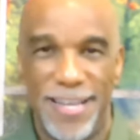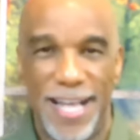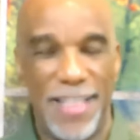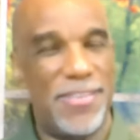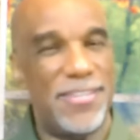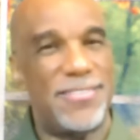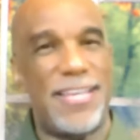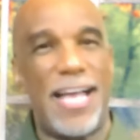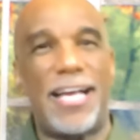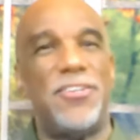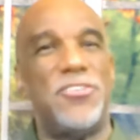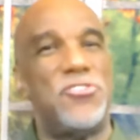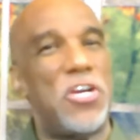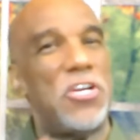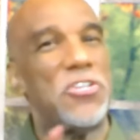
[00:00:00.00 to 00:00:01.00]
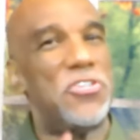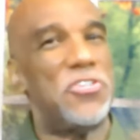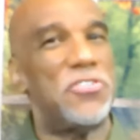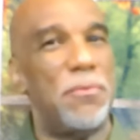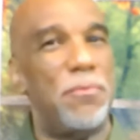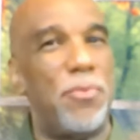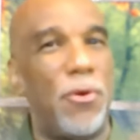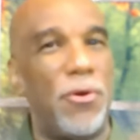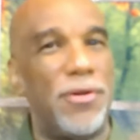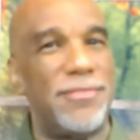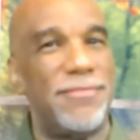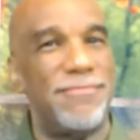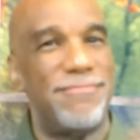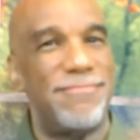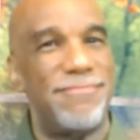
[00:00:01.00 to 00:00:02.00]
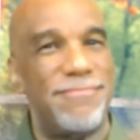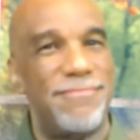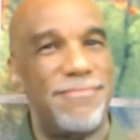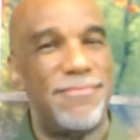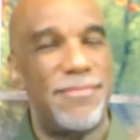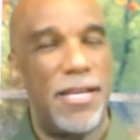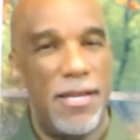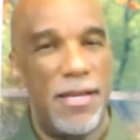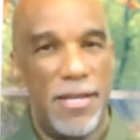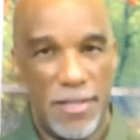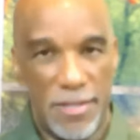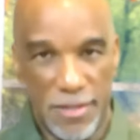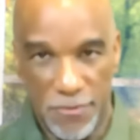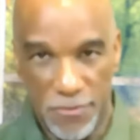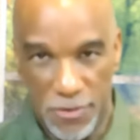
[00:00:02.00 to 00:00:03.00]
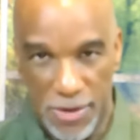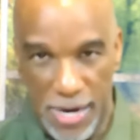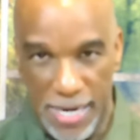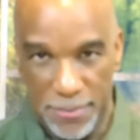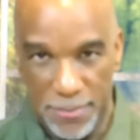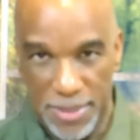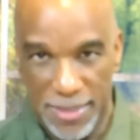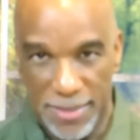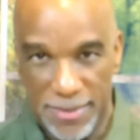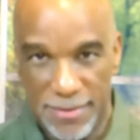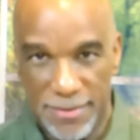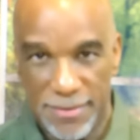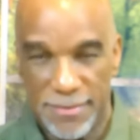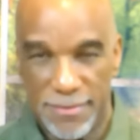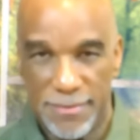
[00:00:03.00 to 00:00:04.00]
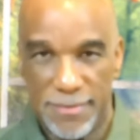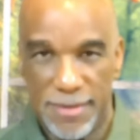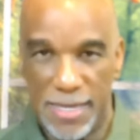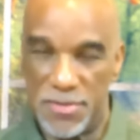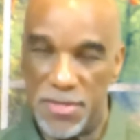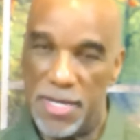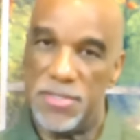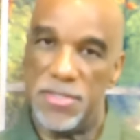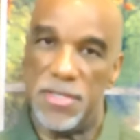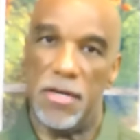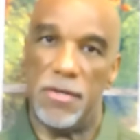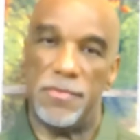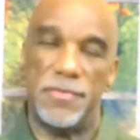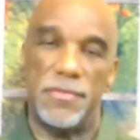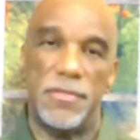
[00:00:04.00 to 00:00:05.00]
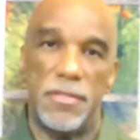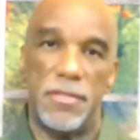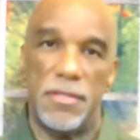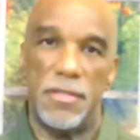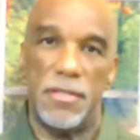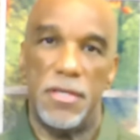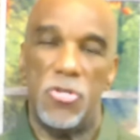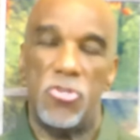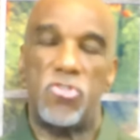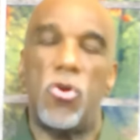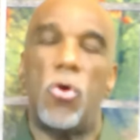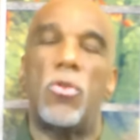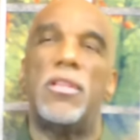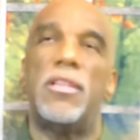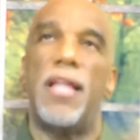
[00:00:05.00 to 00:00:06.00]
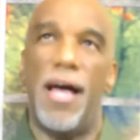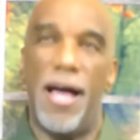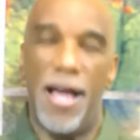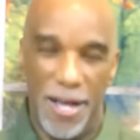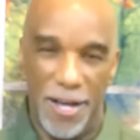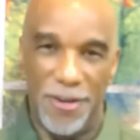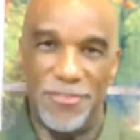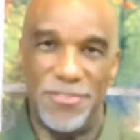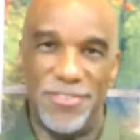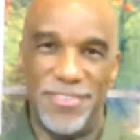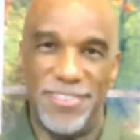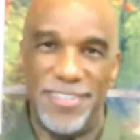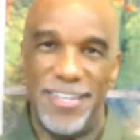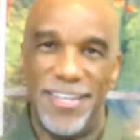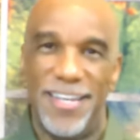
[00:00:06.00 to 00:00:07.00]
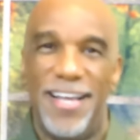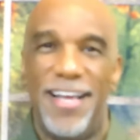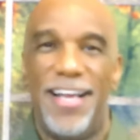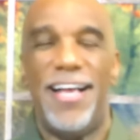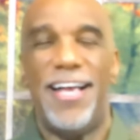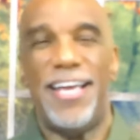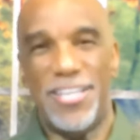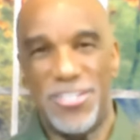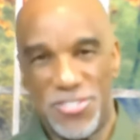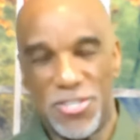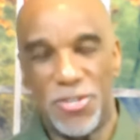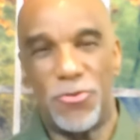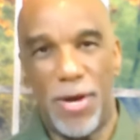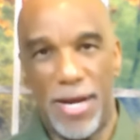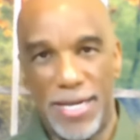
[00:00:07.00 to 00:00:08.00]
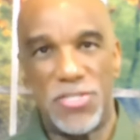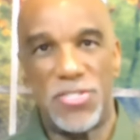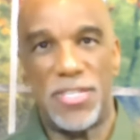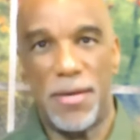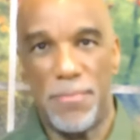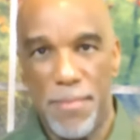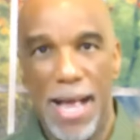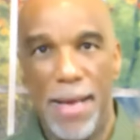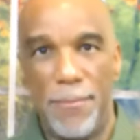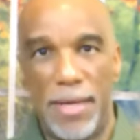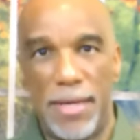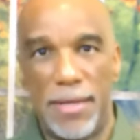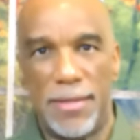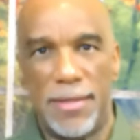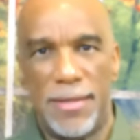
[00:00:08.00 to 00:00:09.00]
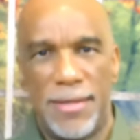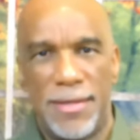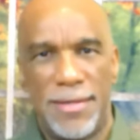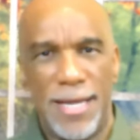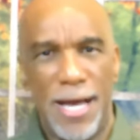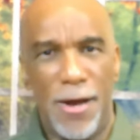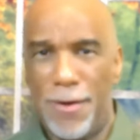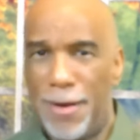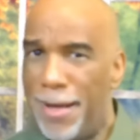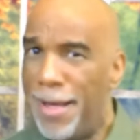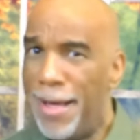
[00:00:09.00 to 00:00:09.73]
And the second is just as important. Love your enemy as thyself. So love is the greatest commandment. Now,